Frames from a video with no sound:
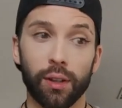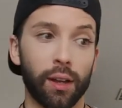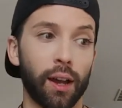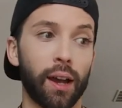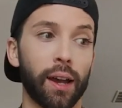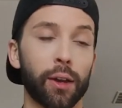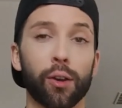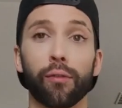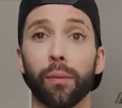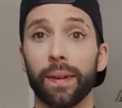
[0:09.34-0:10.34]
I cook
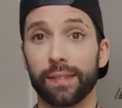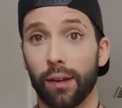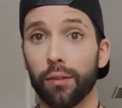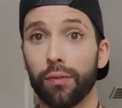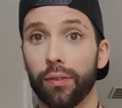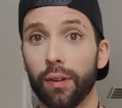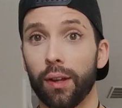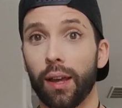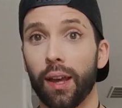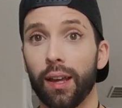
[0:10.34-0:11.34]
for myself
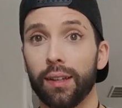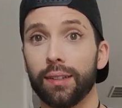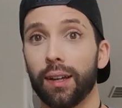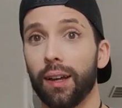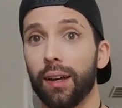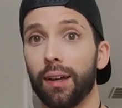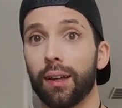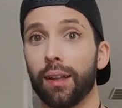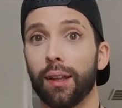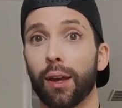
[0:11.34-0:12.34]
and
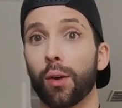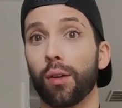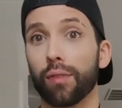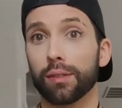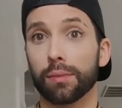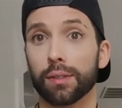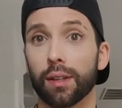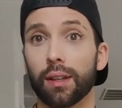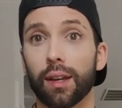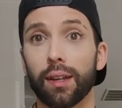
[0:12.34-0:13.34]
I go off recipes
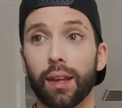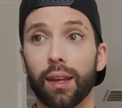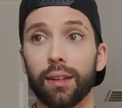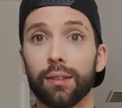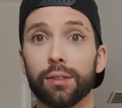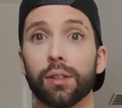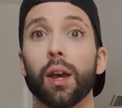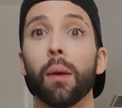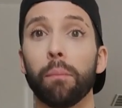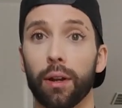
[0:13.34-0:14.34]
online and
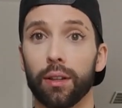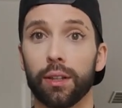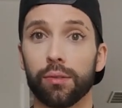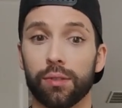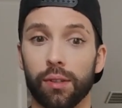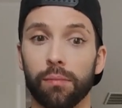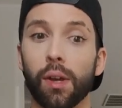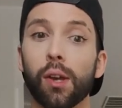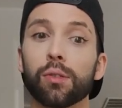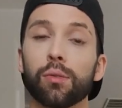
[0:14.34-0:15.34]
barely use them.
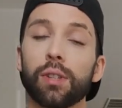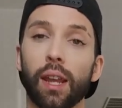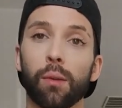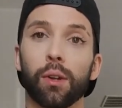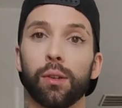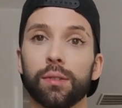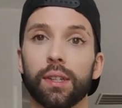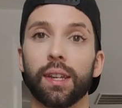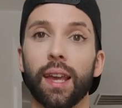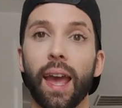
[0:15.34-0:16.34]
So today we're
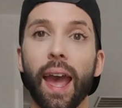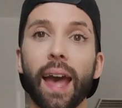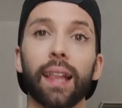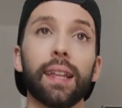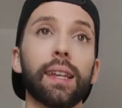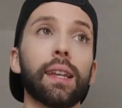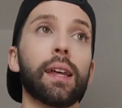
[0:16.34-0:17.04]
using Adam